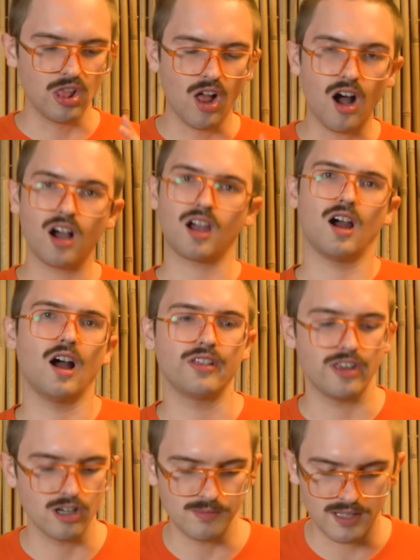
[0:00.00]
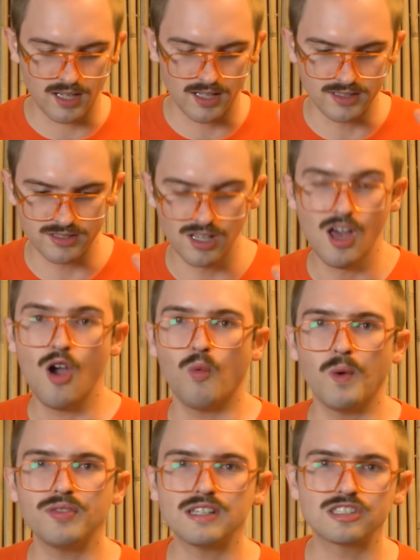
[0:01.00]
long con here because
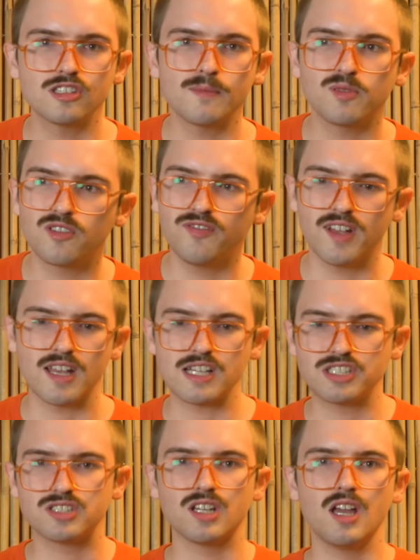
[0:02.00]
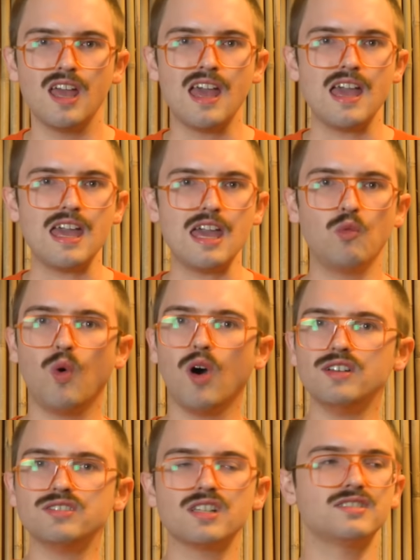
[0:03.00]
when the script was finished, it
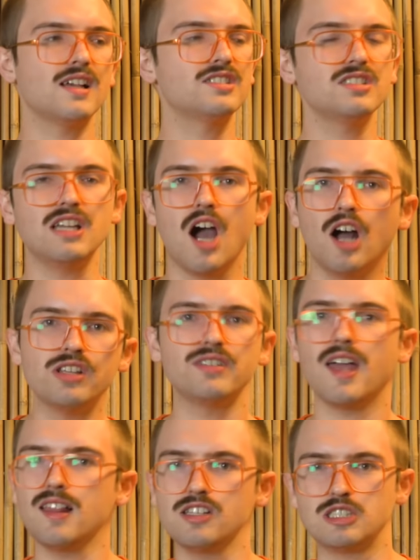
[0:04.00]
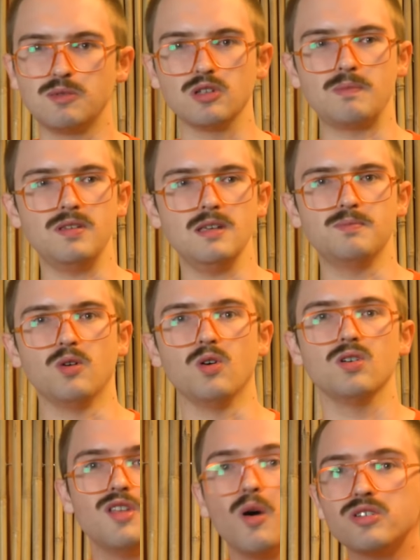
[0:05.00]
was essentially unintelligible to people.
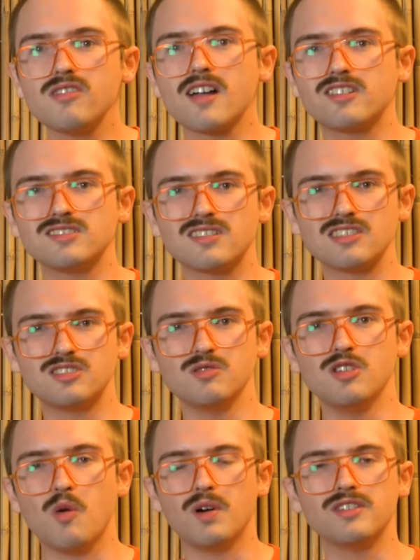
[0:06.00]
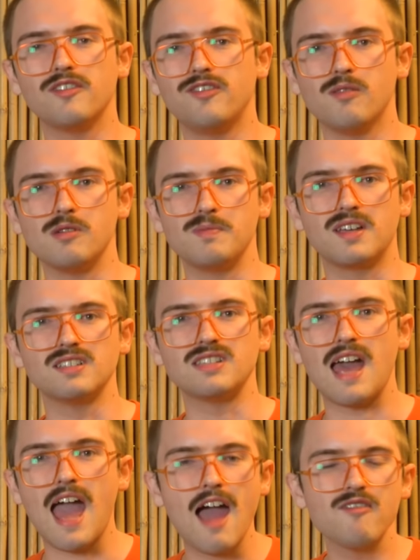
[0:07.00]
No directors at the studio wanted to film it because
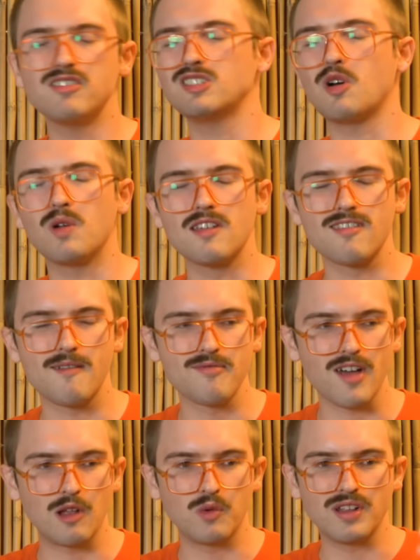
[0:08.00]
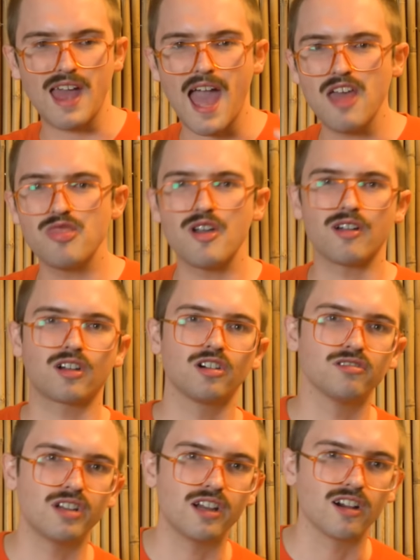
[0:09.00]
every single one of them thought it would end their
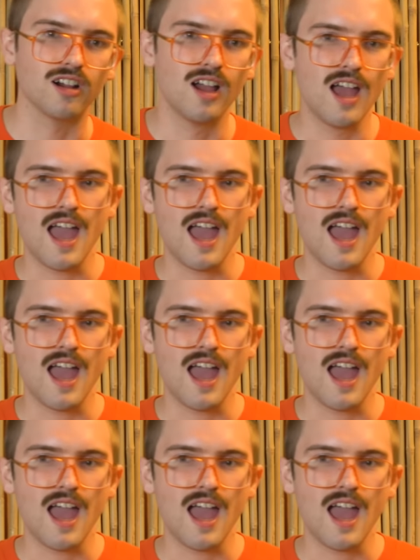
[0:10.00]
career.